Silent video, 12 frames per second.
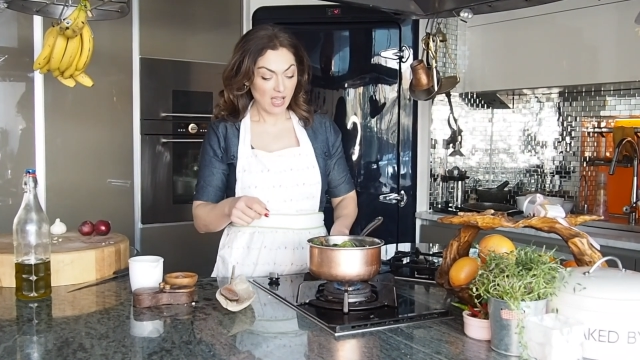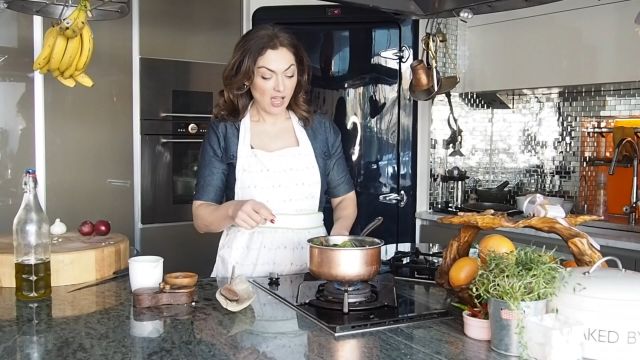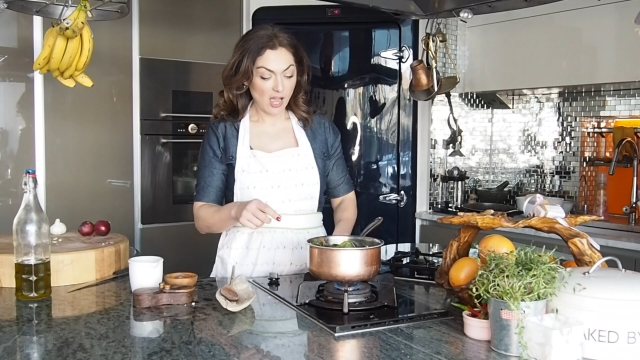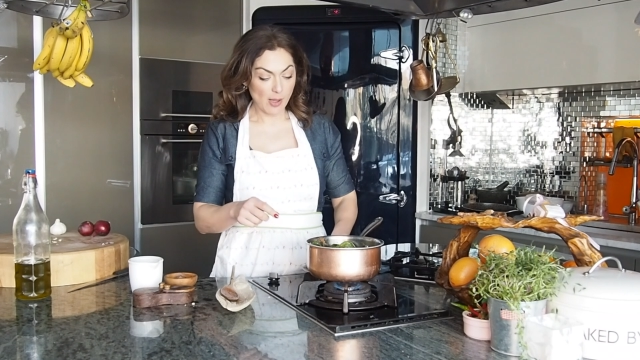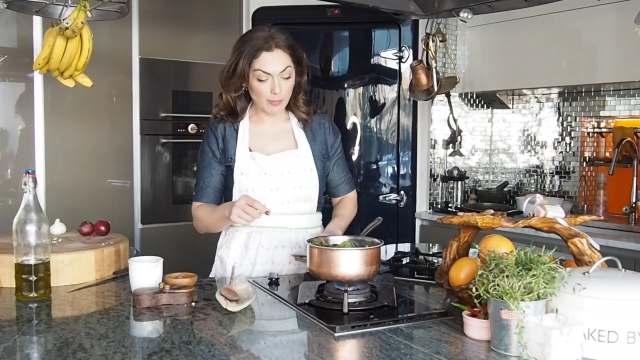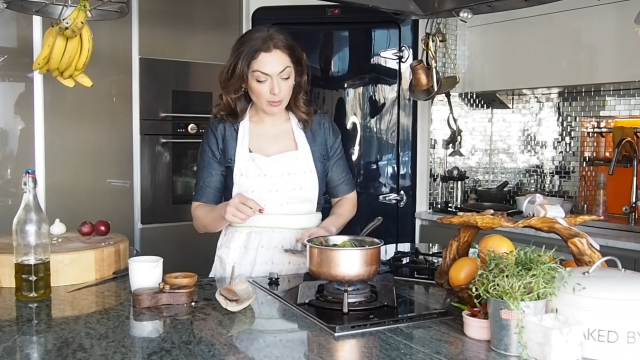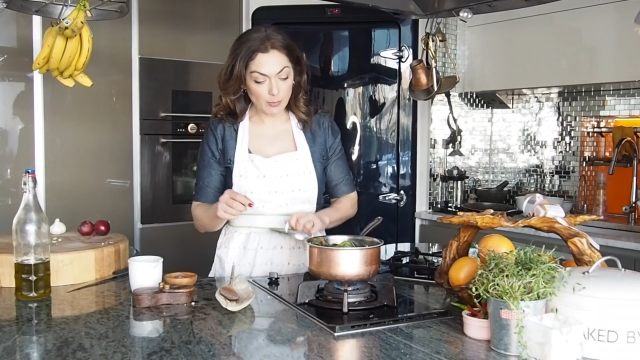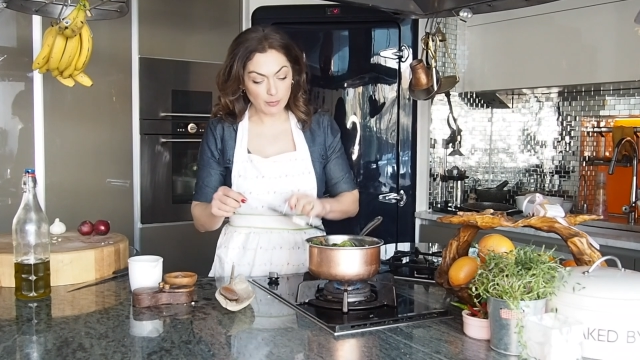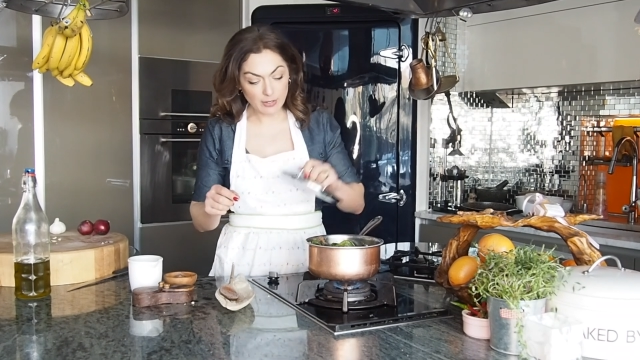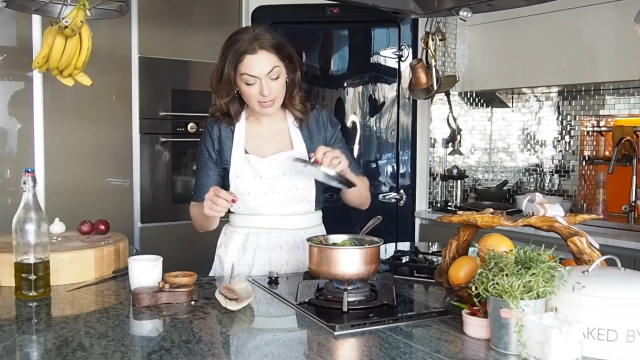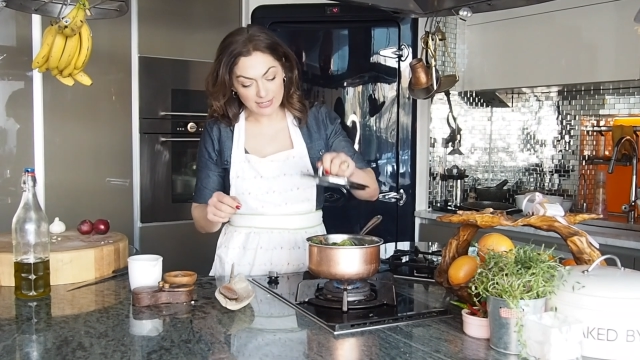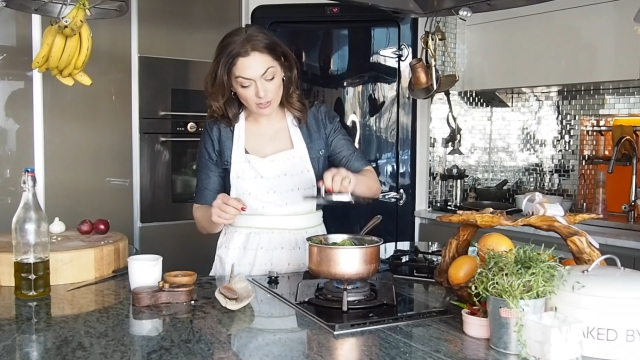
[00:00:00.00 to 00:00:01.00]
I'm going to put the
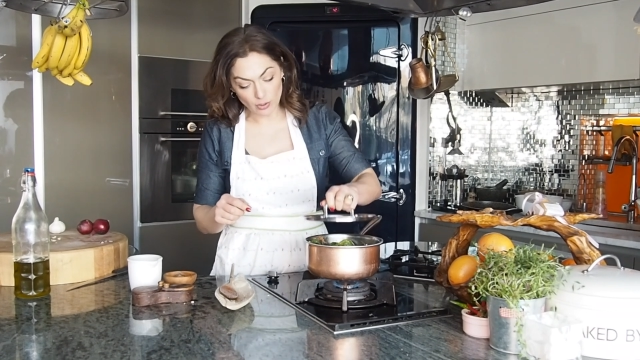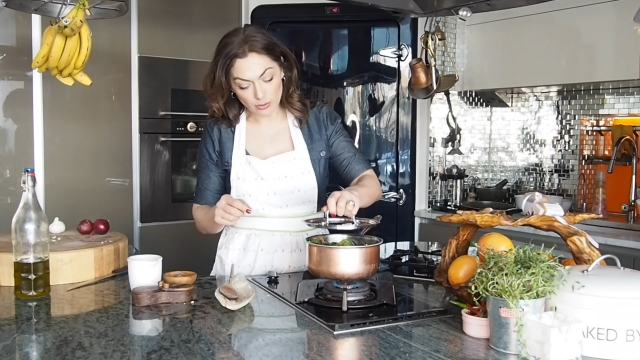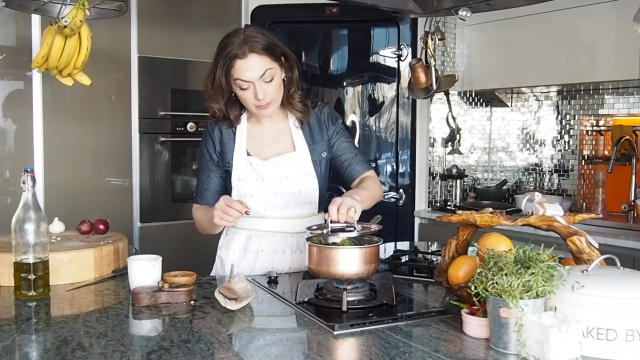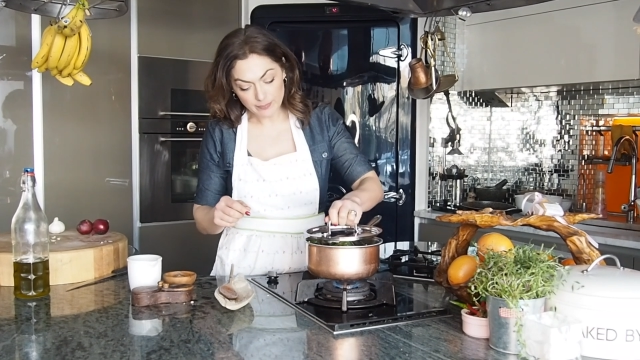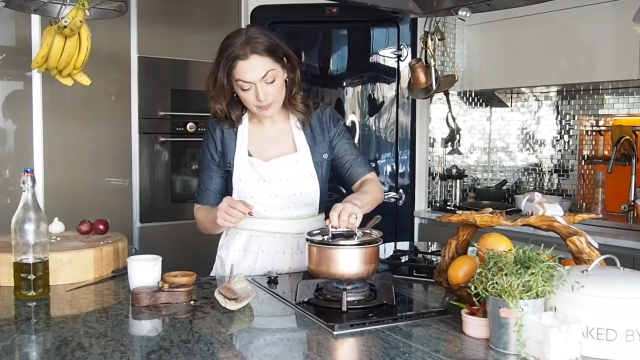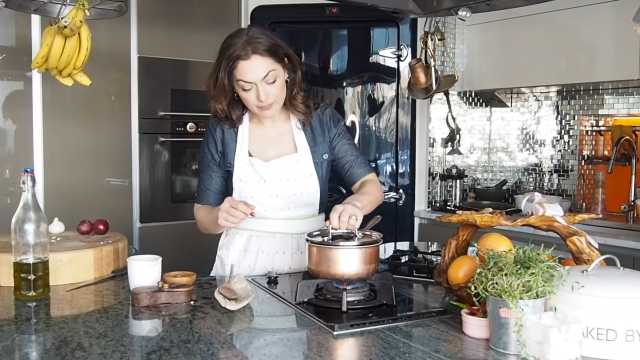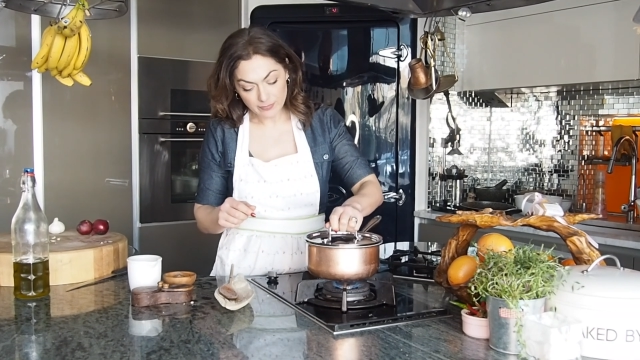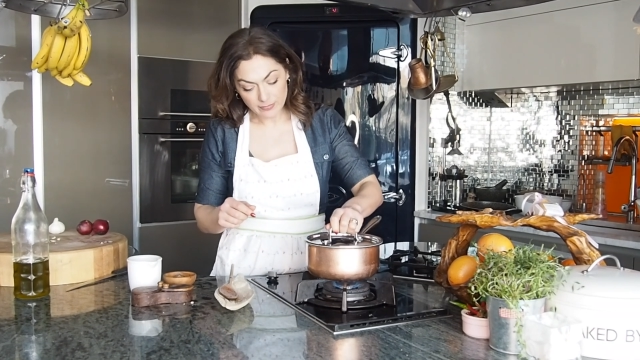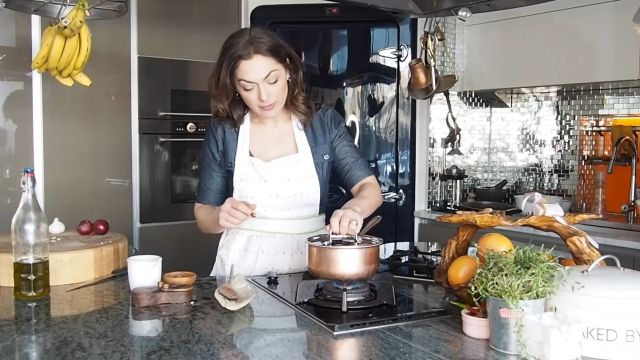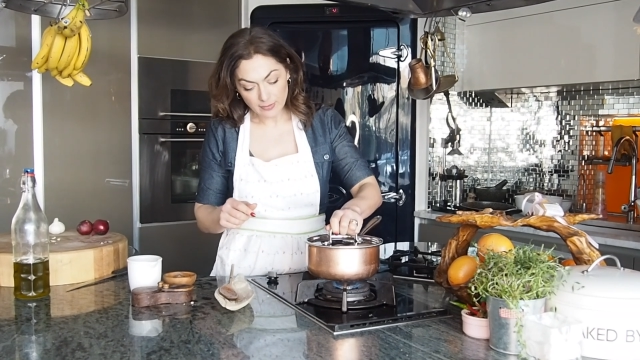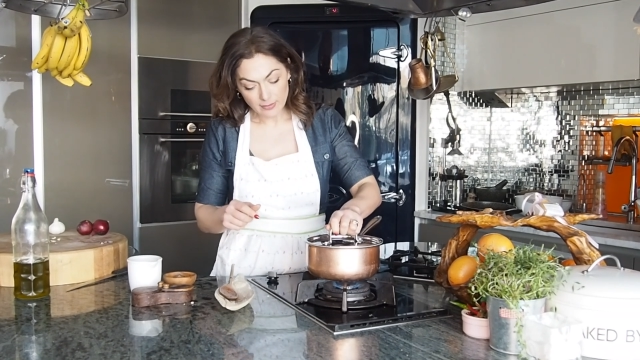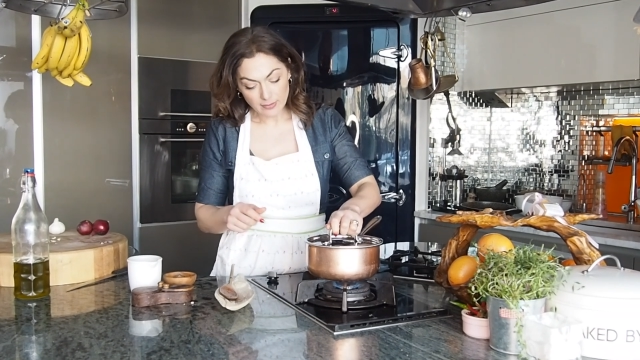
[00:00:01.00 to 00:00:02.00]
lid on
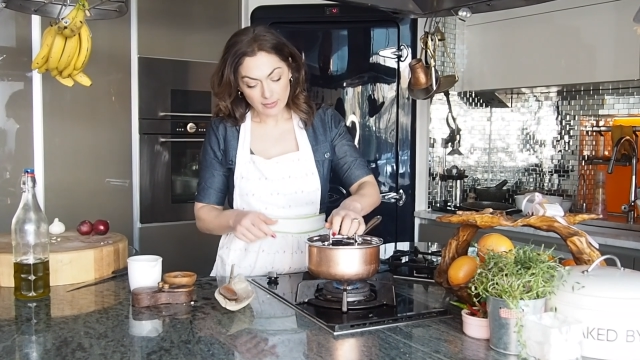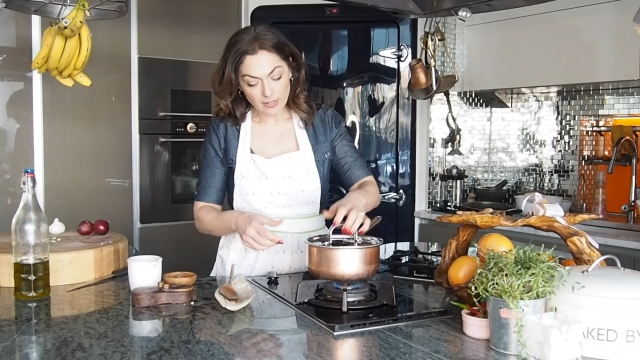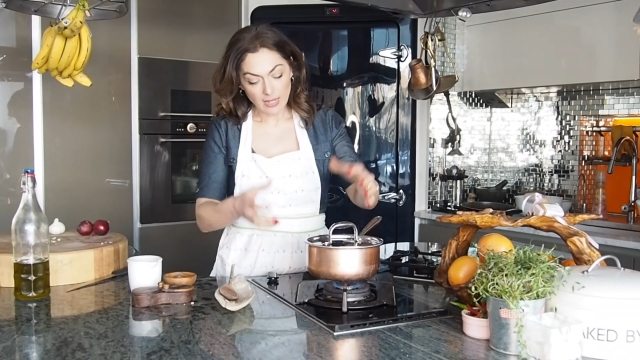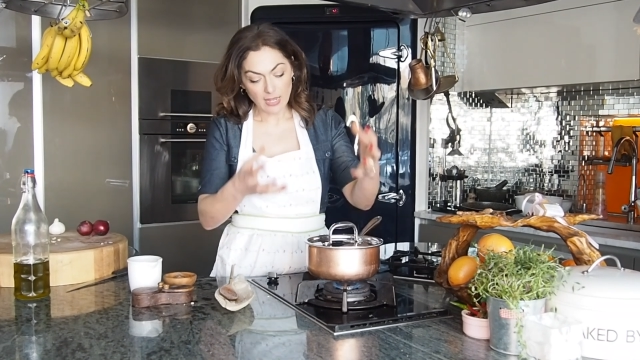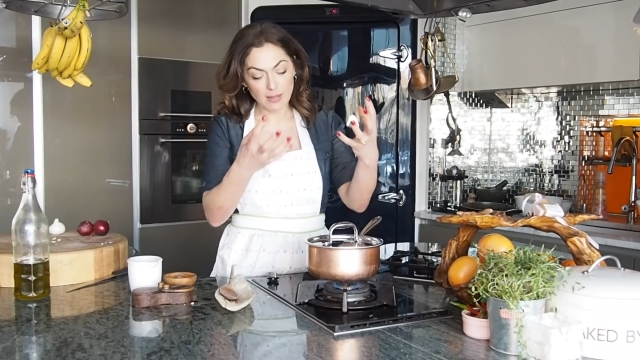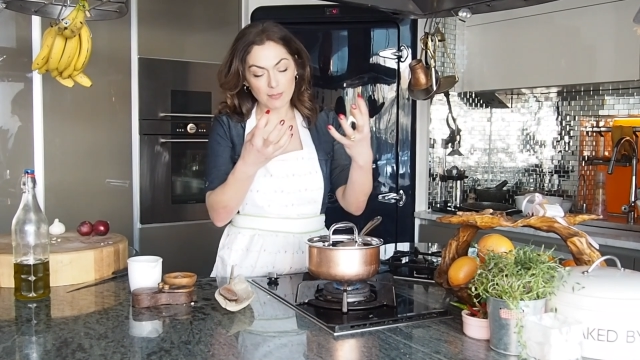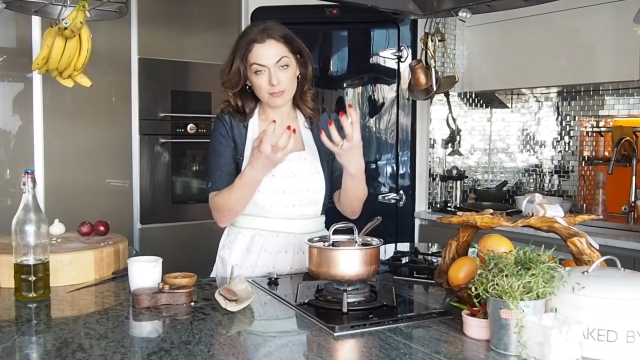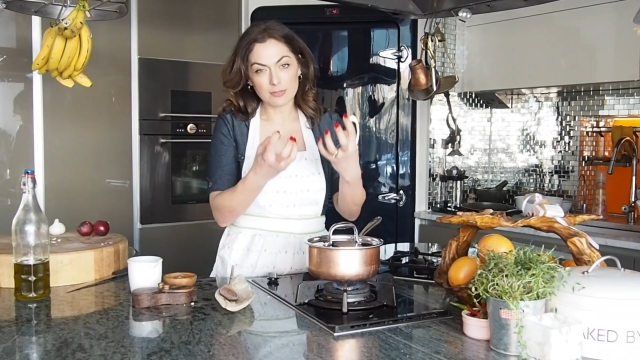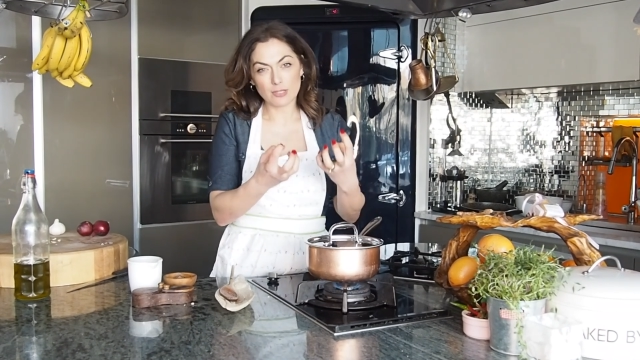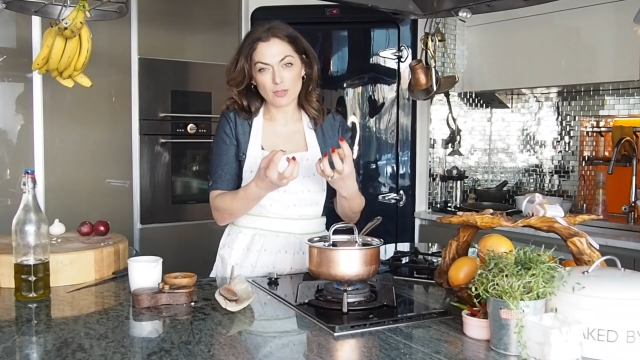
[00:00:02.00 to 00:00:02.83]
so